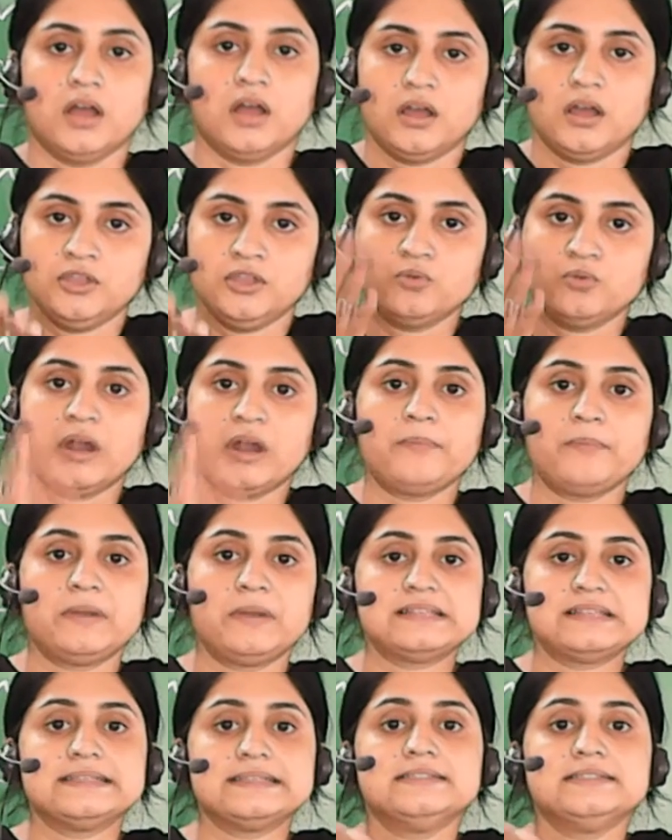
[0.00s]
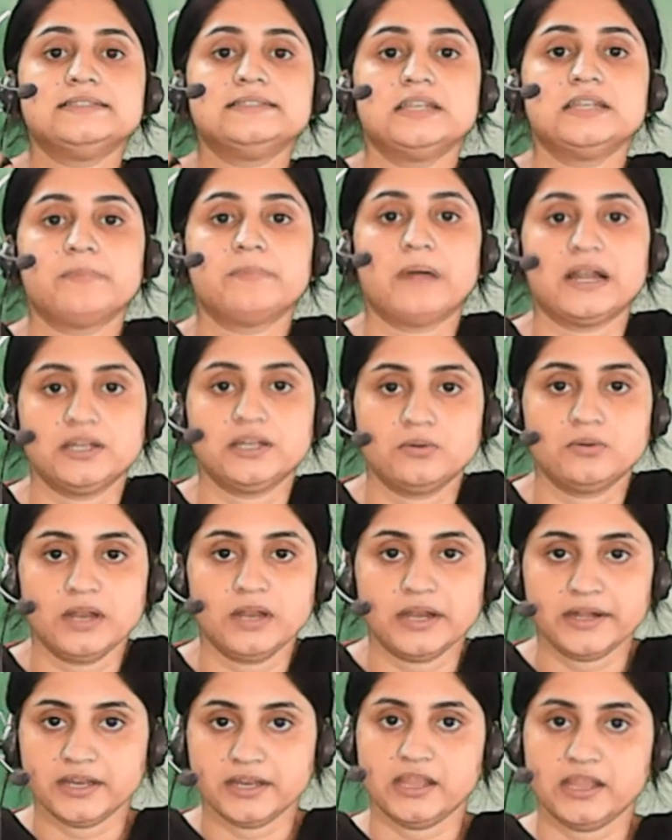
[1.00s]
you are present in a particular
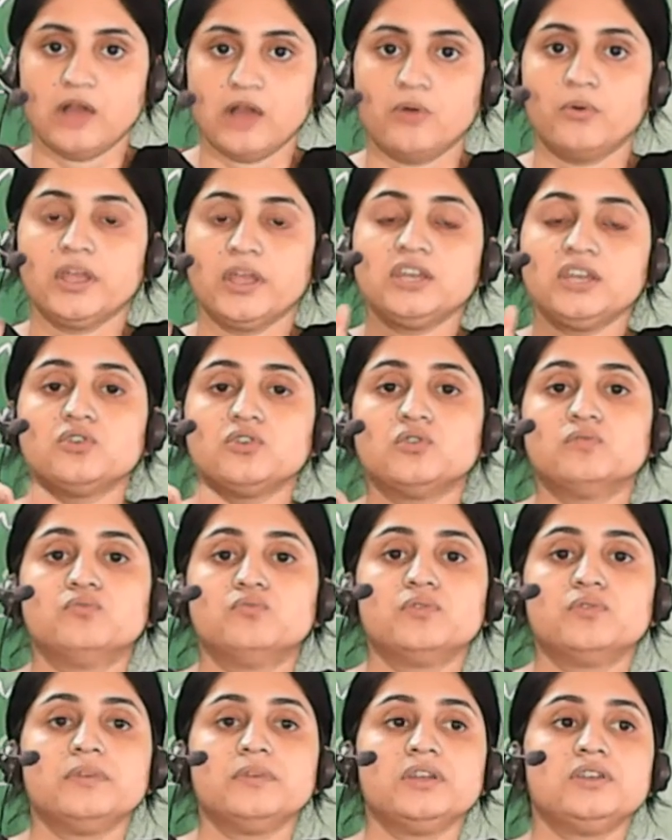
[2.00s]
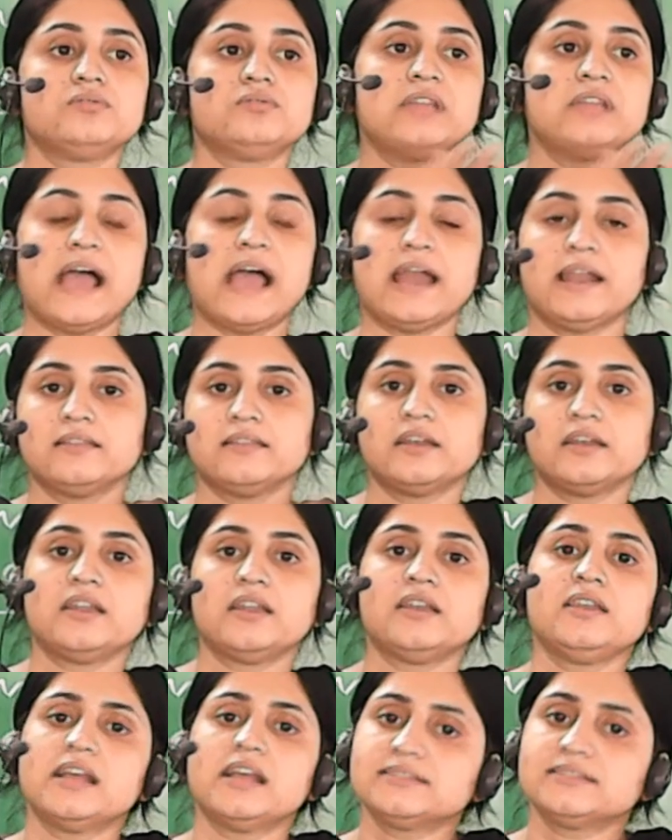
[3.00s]
area, when you move into the another
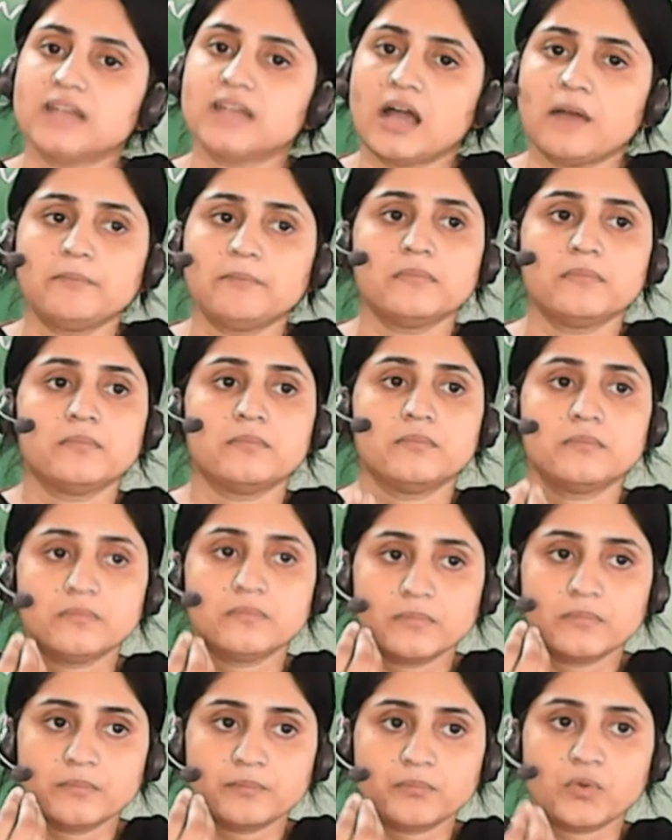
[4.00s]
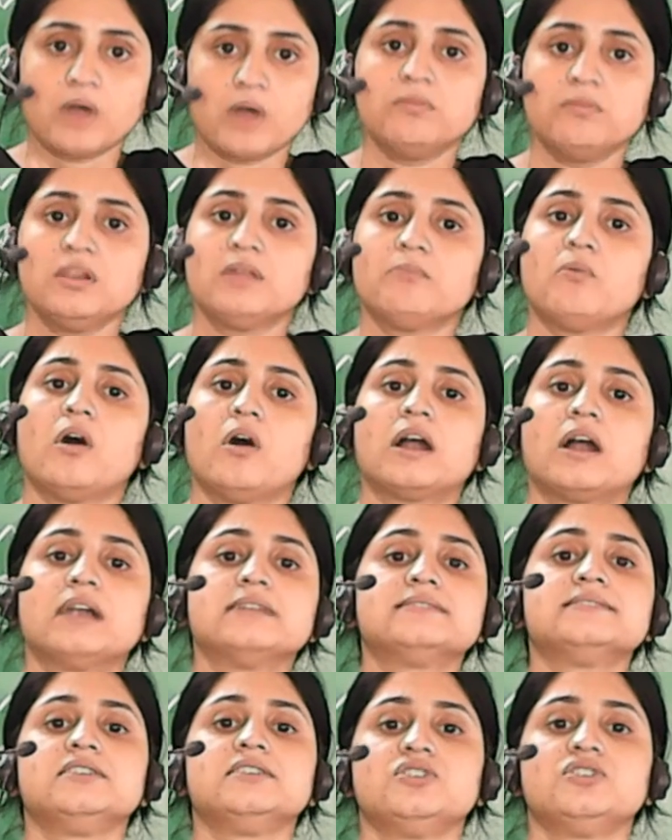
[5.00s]
area, some problem
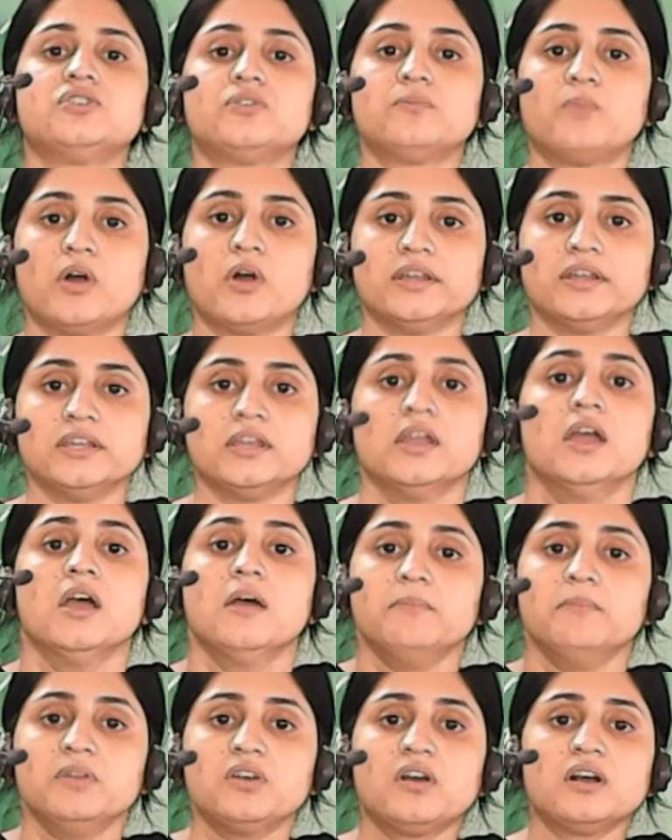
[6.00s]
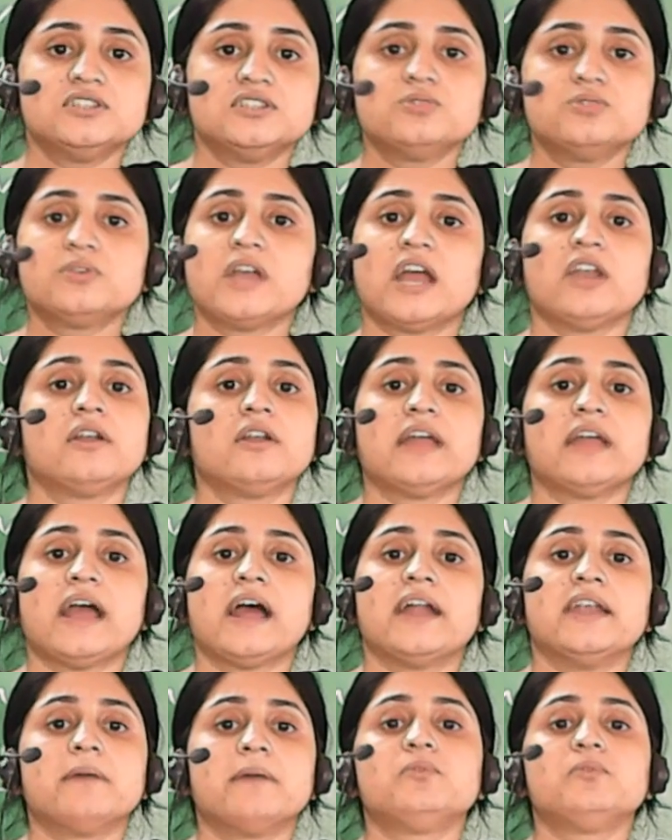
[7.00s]
occurs in your body because you cannot
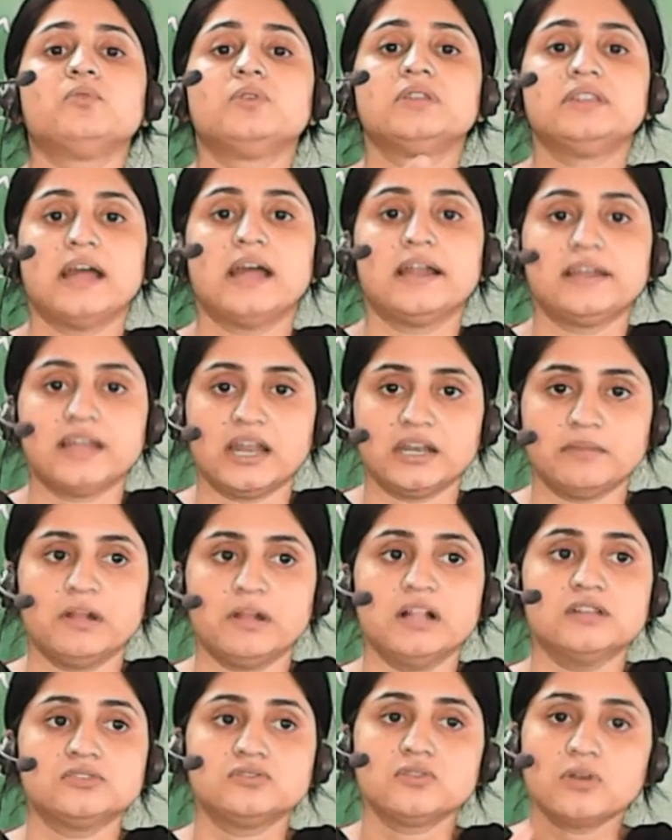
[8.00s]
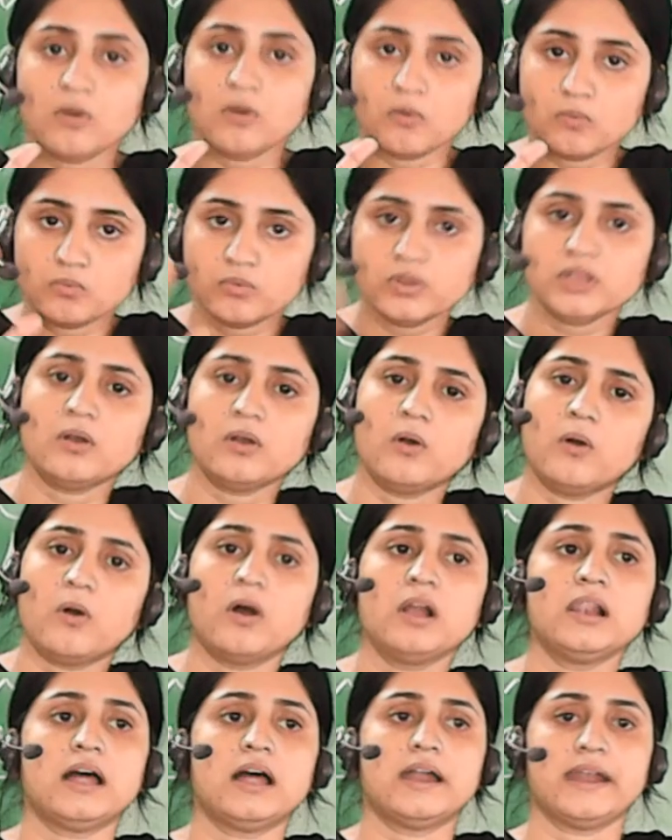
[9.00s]
adapt with that animal. So we
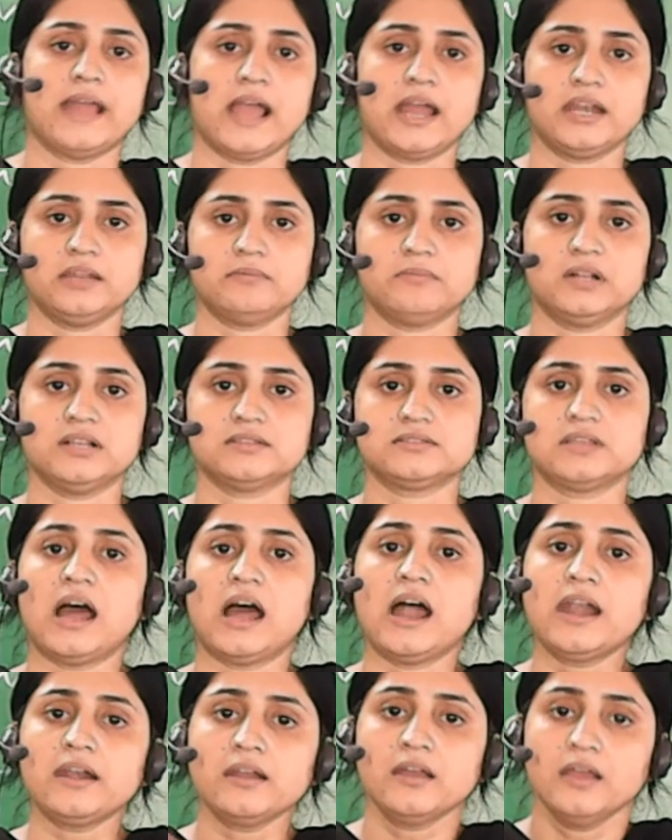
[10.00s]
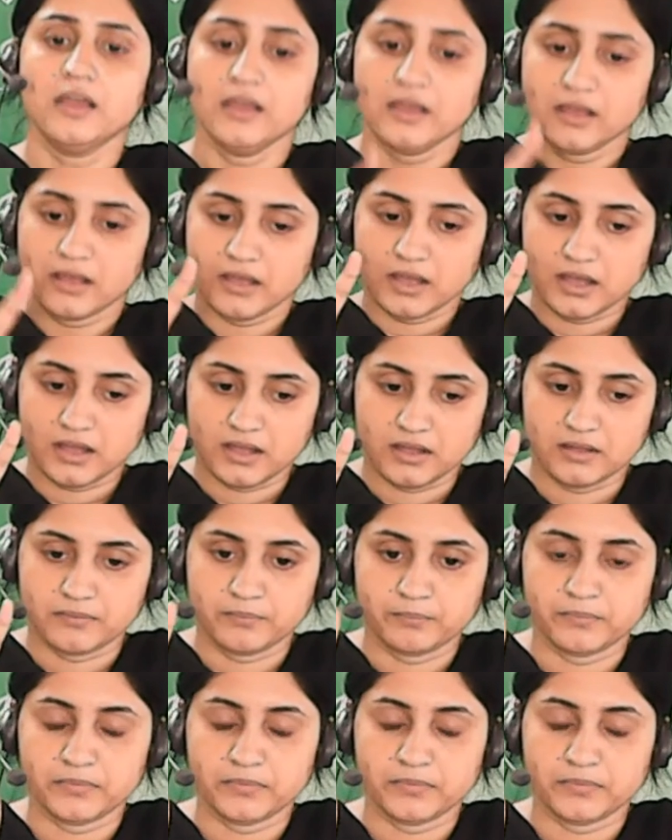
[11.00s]
all are animals, are